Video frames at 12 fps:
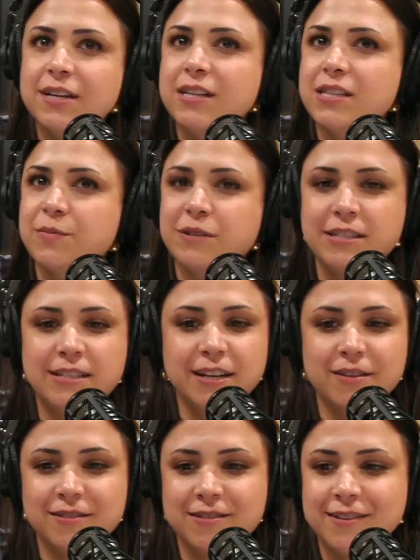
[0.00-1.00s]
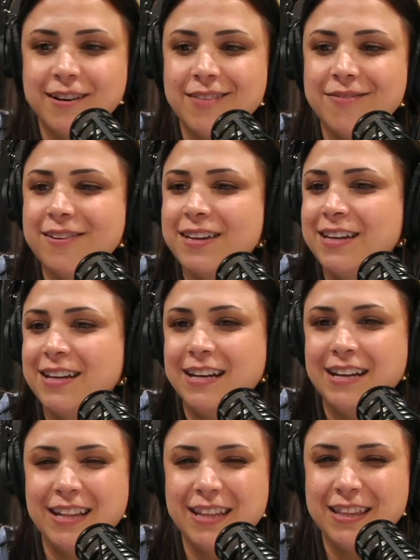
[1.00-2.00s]
It's pretty standard stuff,
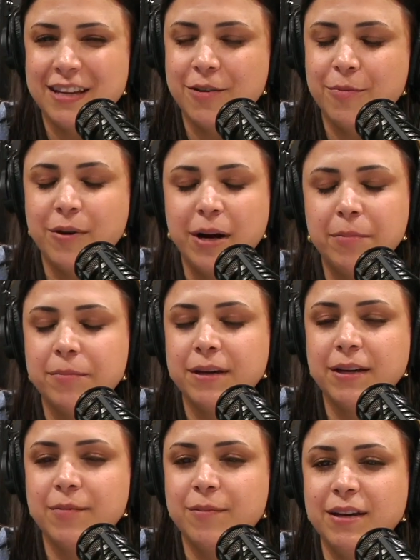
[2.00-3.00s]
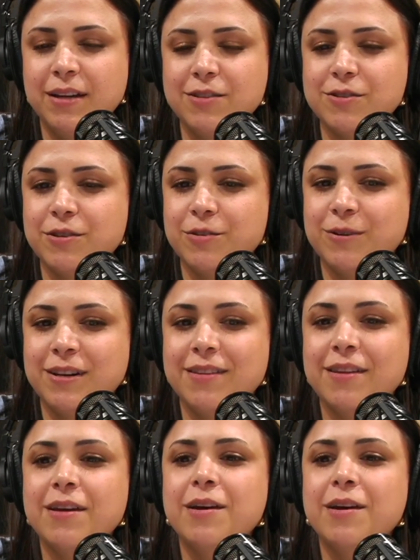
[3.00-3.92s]
nothing that you're probably going to be concerned with,